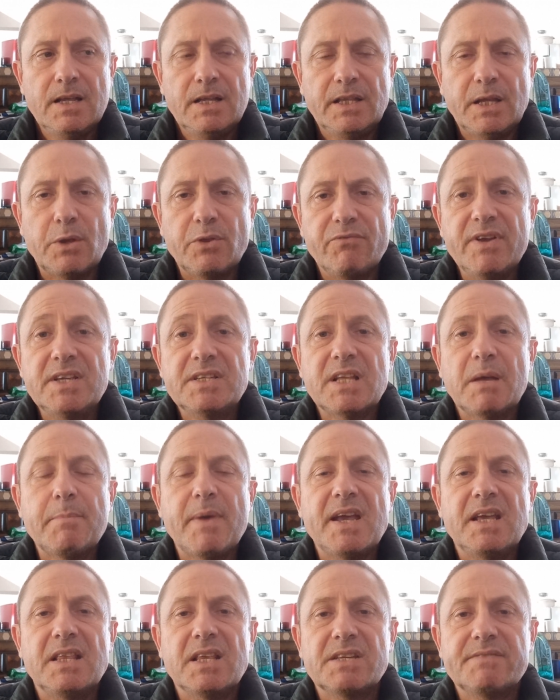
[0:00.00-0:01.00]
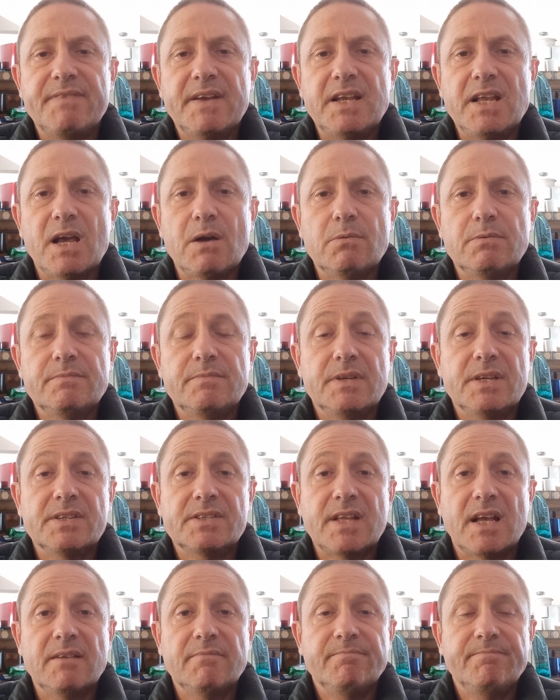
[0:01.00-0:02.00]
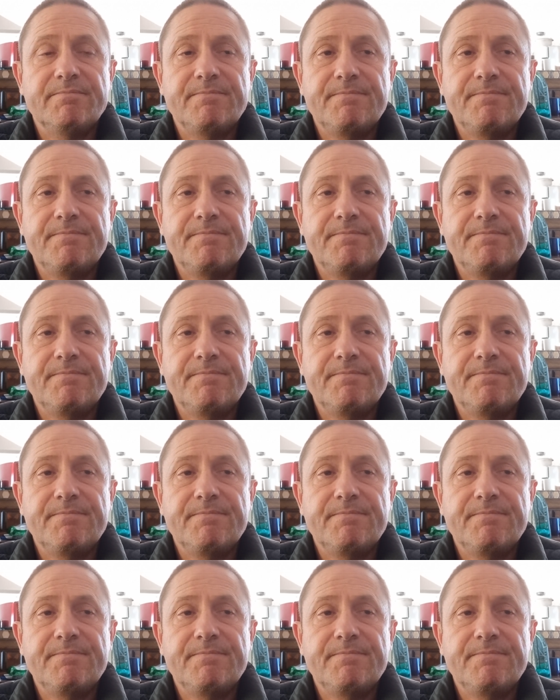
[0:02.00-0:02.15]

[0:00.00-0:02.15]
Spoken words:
Now, the reason I make this video is that